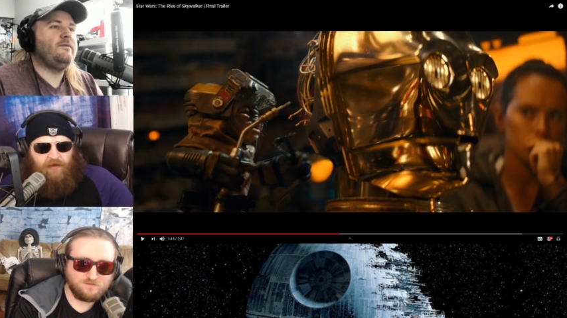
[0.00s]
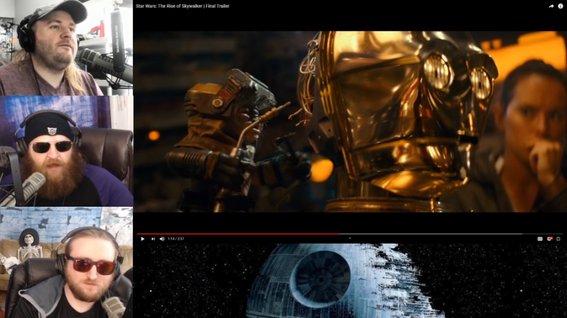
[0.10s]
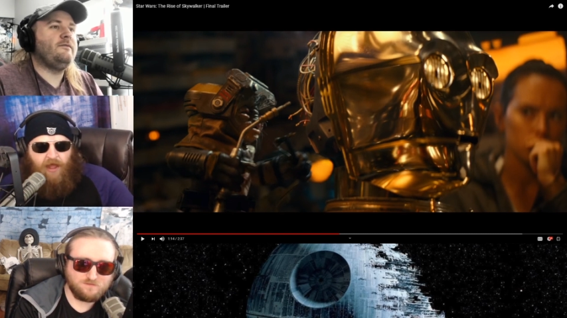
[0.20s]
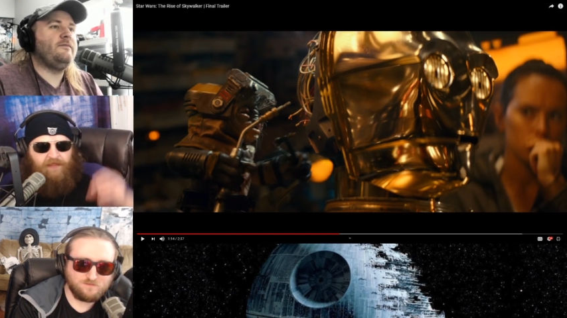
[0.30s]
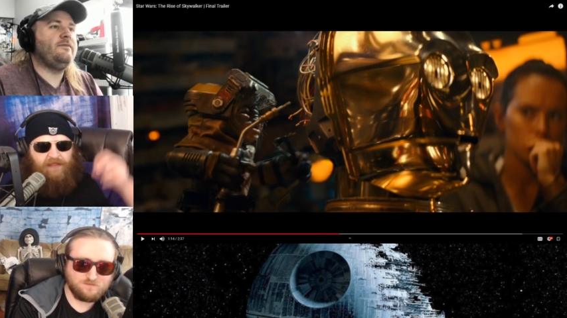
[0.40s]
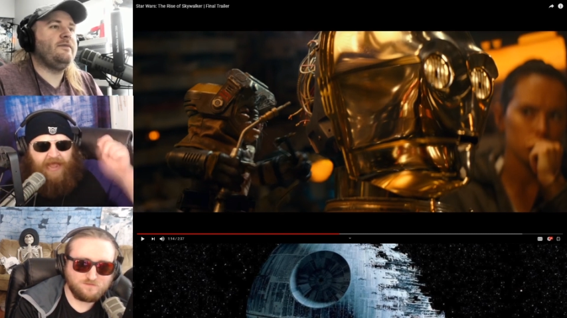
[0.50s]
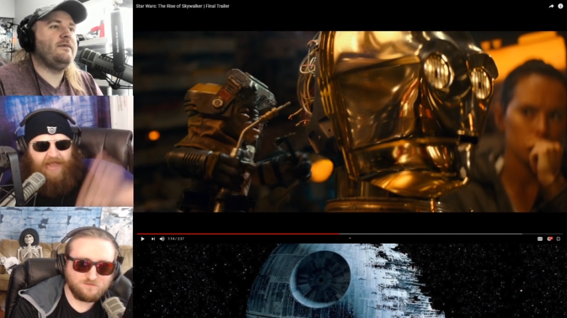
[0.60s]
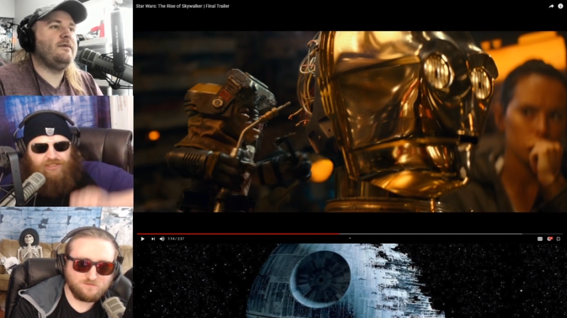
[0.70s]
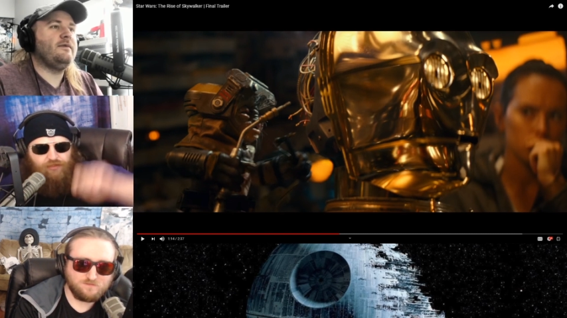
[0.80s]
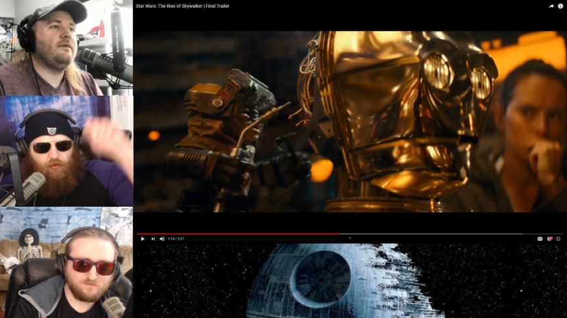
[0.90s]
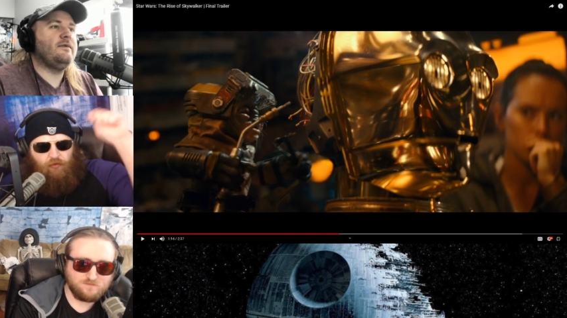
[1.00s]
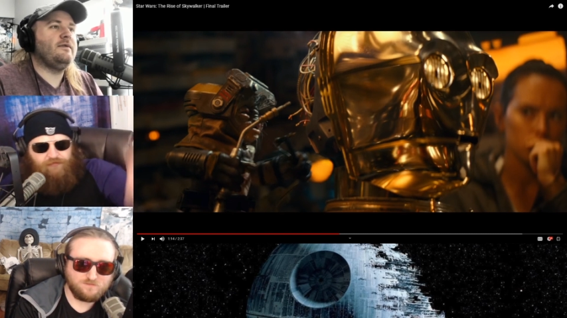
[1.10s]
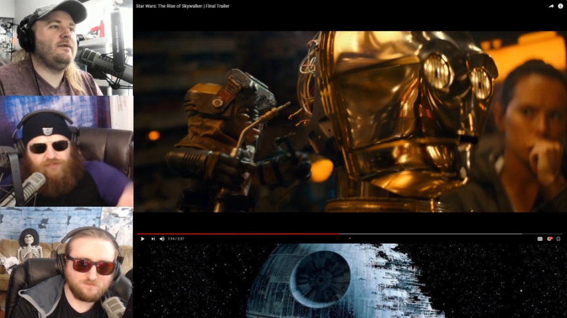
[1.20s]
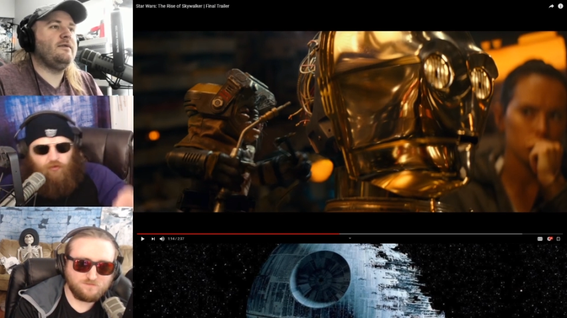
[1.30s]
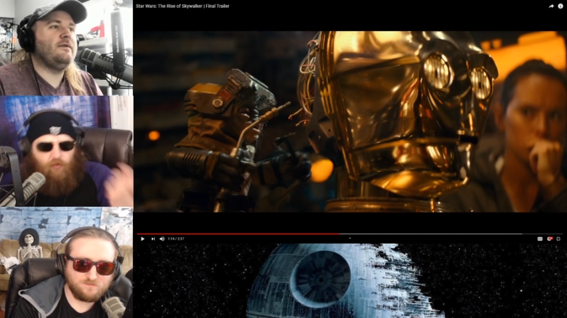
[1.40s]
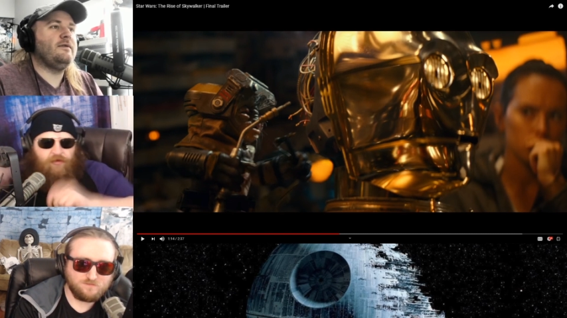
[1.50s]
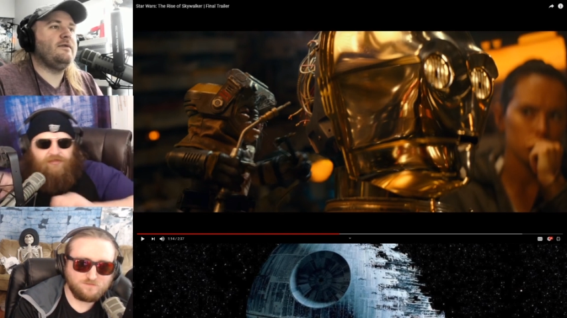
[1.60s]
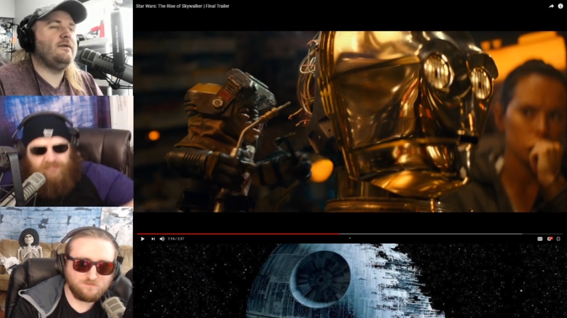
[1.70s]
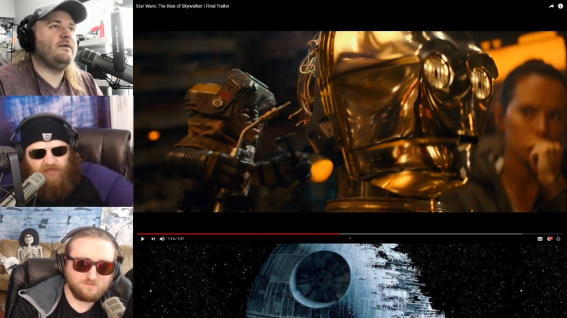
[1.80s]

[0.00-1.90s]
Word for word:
Speaker 1: not the actual swords